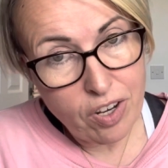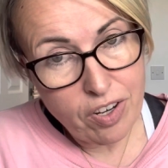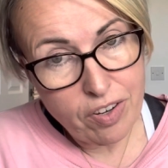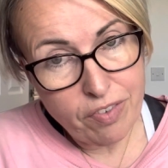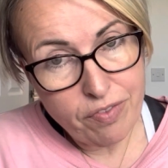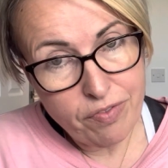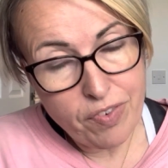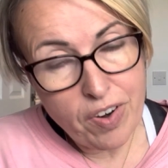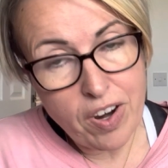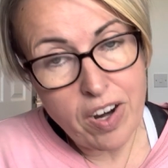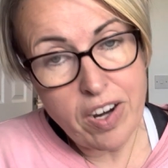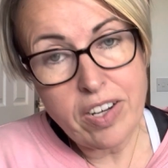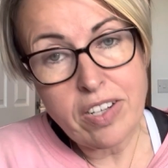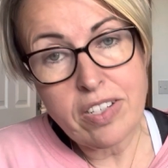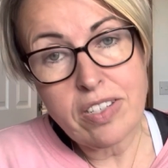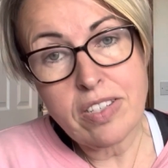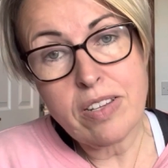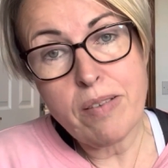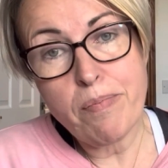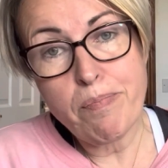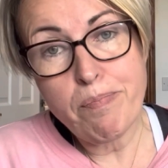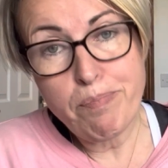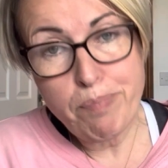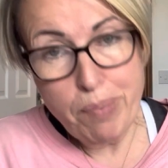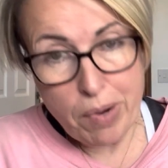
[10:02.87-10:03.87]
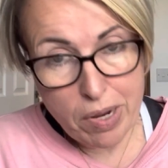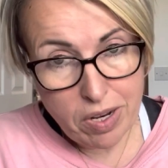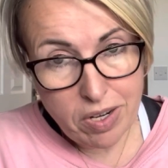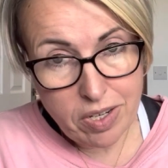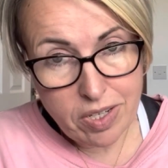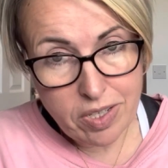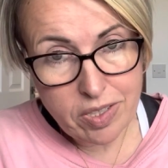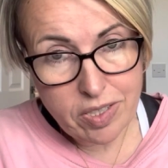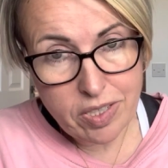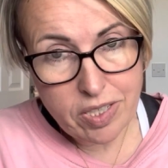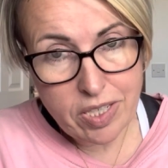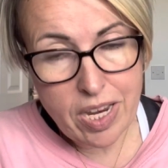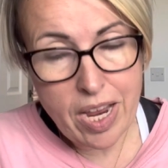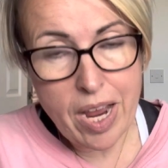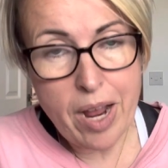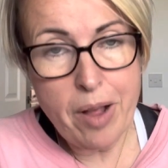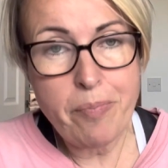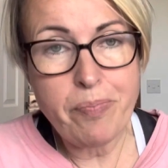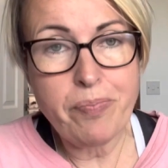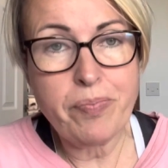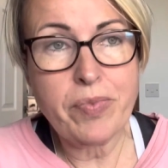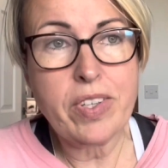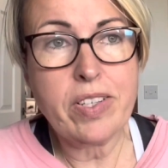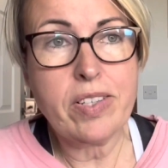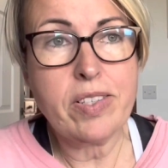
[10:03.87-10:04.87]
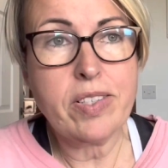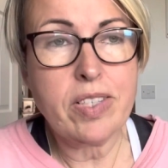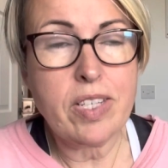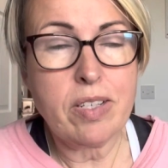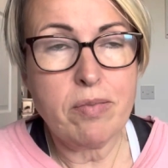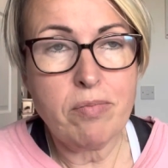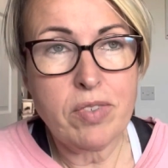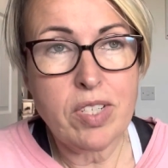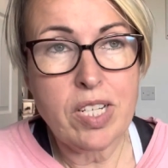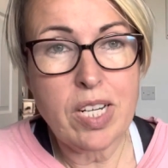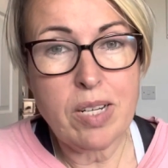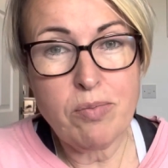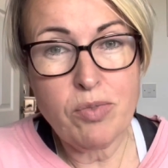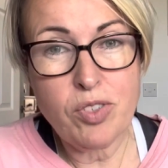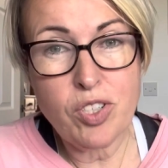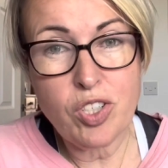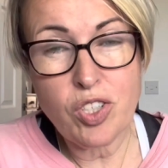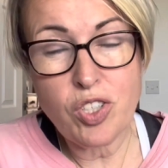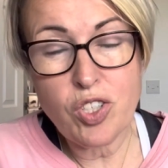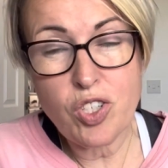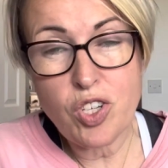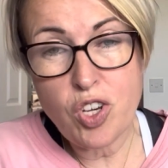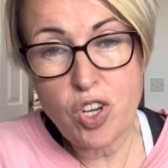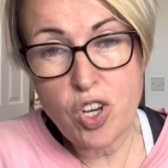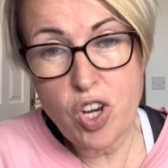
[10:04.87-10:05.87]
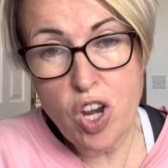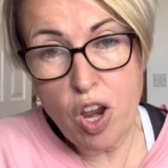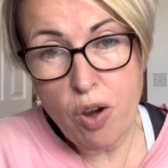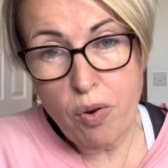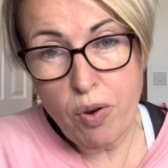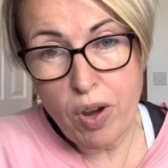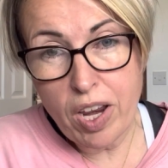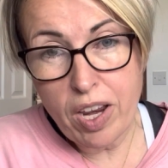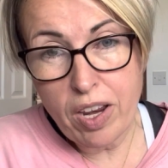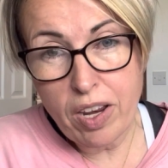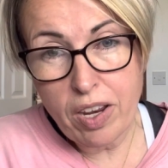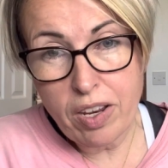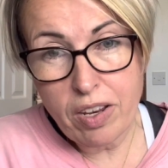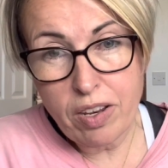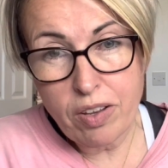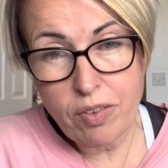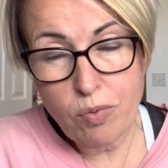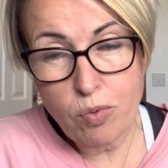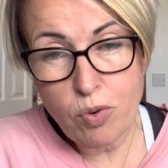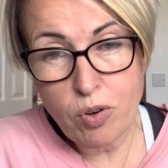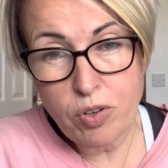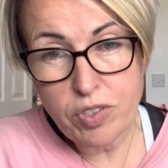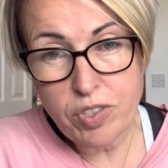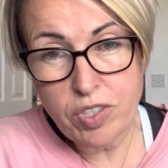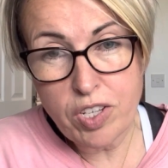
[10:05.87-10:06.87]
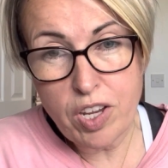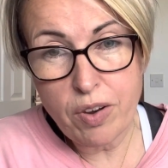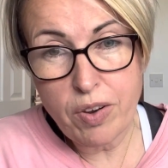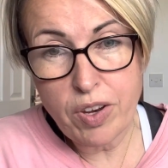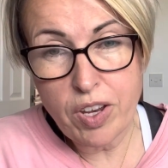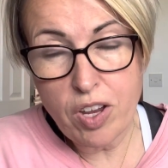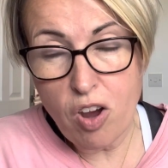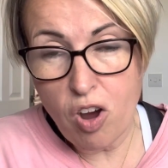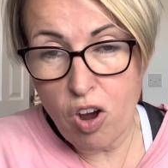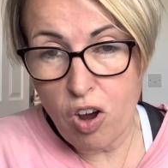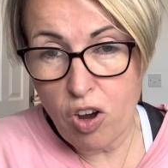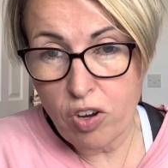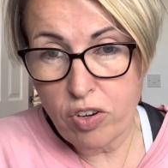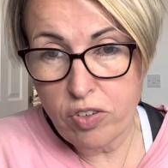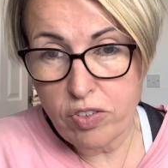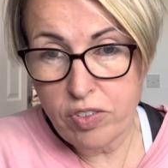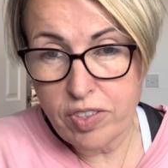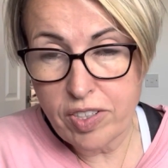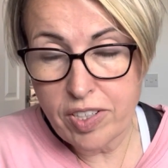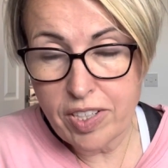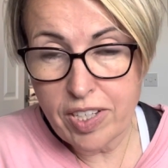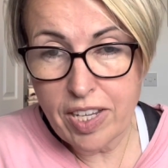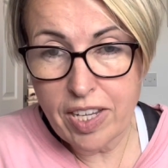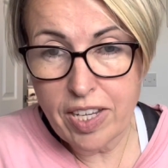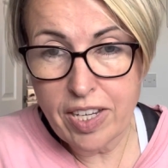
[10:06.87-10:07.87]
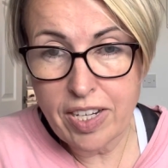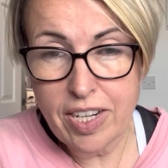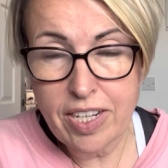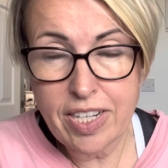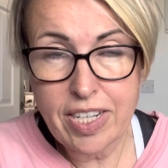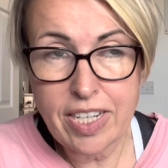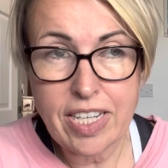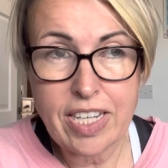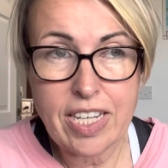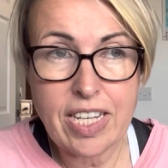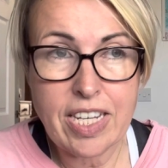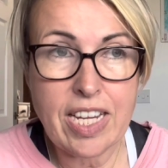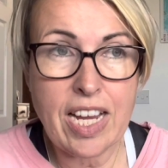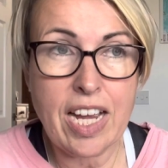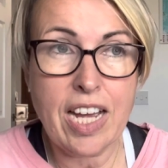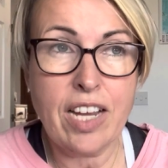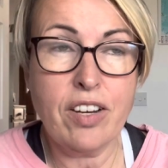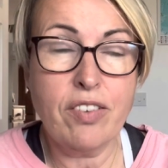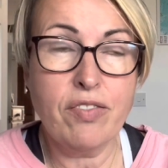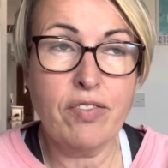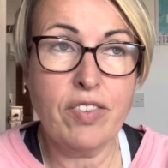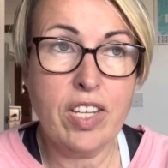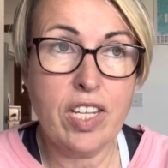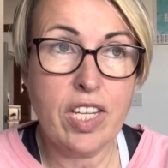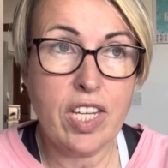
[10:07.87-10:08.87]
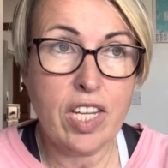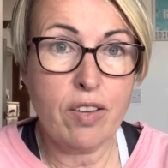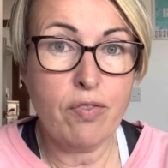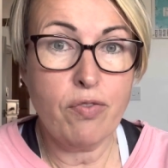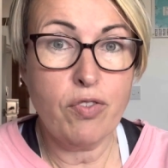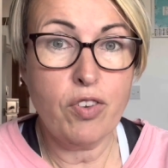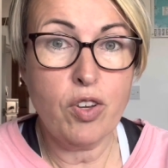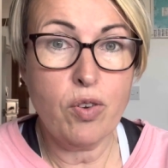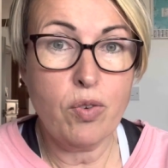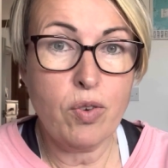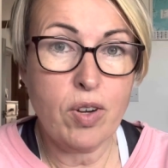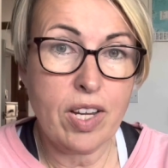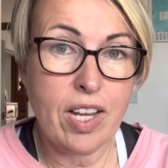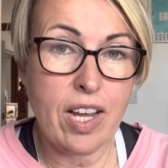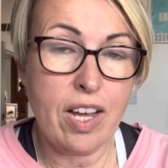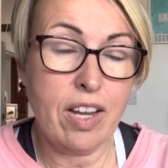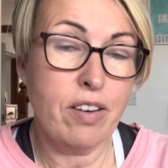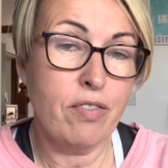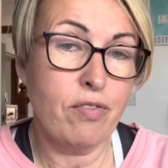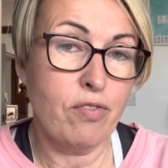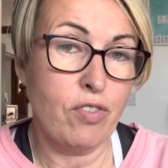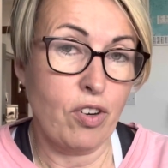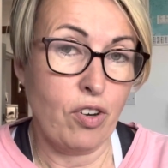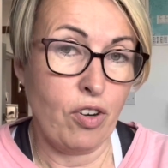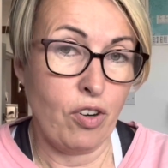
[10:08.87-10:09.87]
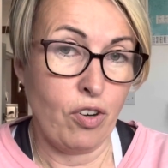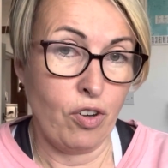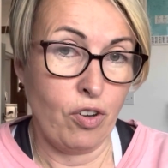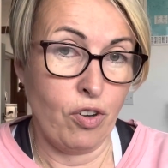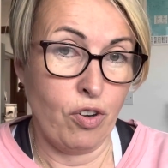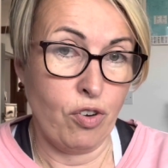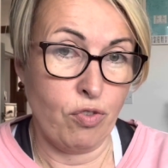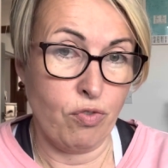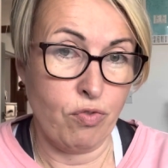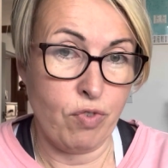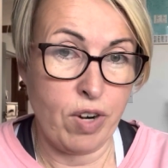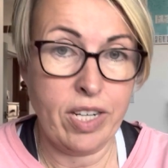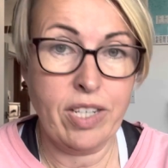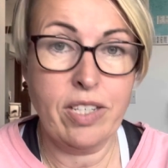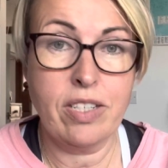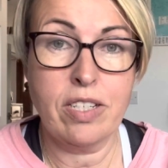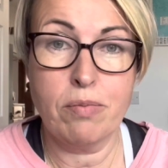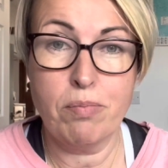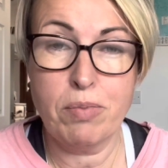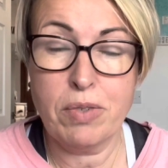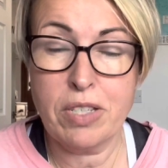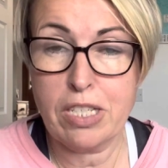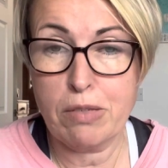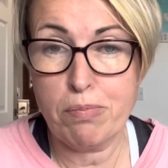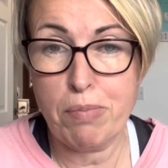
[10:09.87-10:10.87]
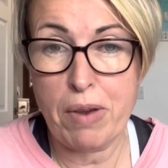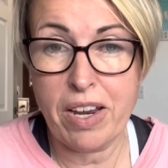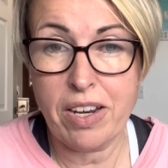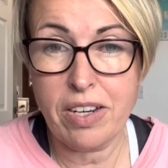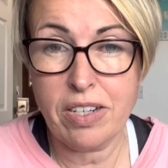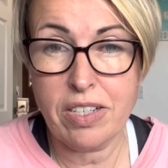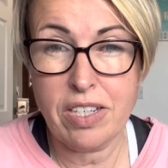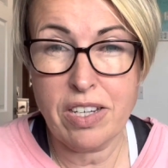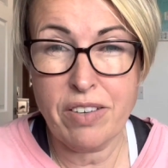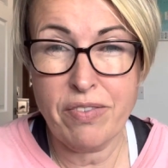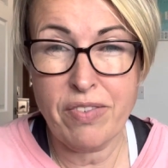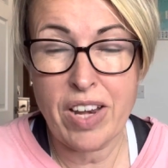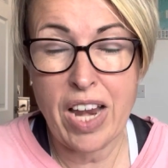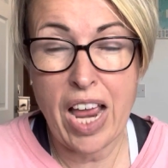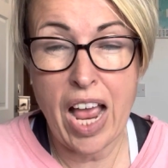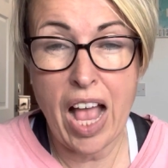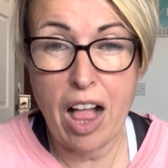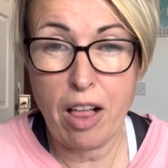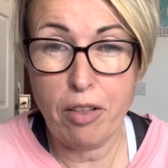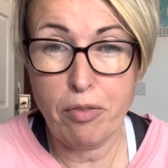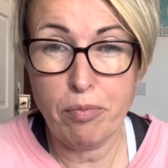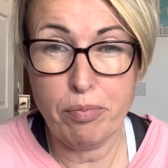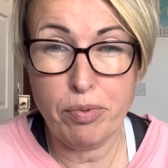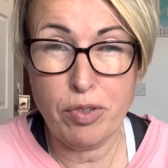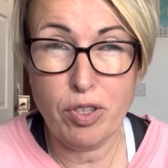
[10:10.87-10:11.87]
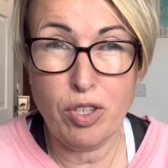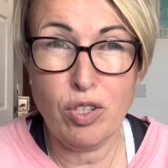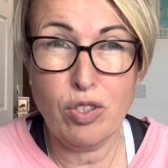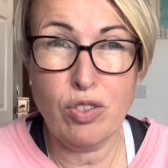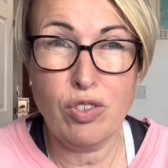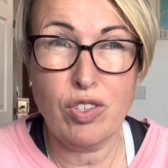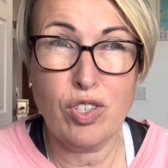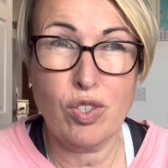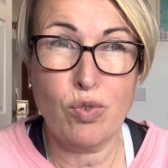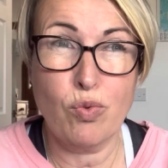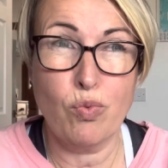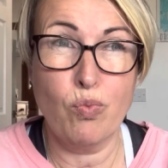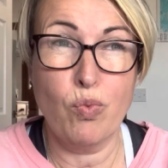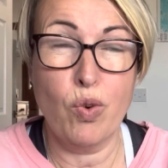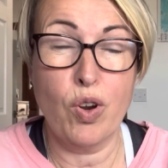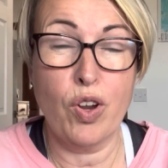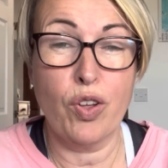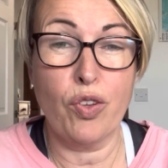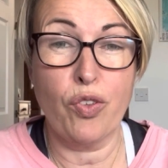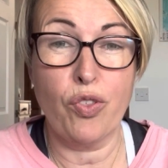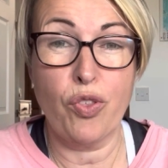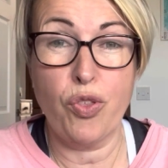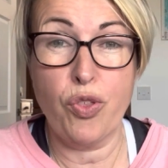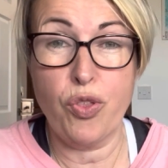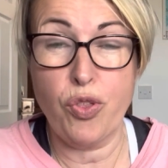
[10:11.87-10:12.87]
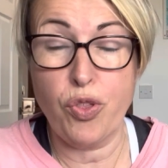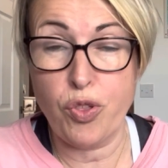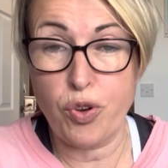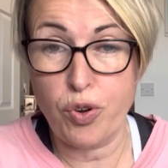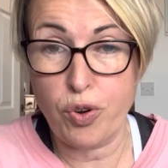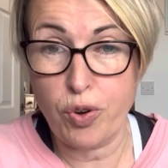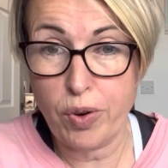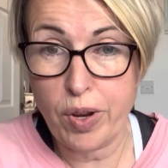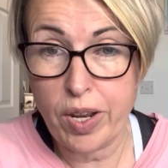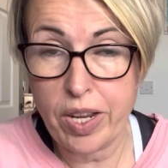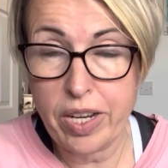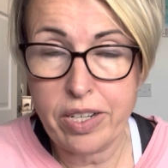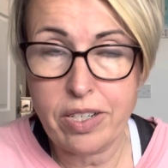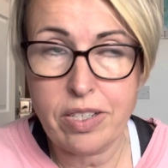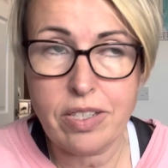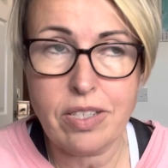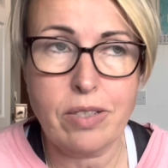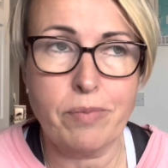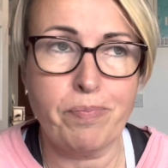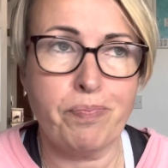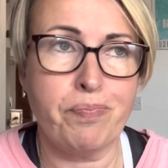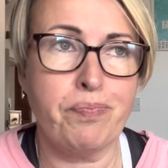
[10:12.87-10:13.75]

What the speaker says: advice, but sometimes just knowing what's going on can kind of give you a kind of greater perspective and help you to work through it.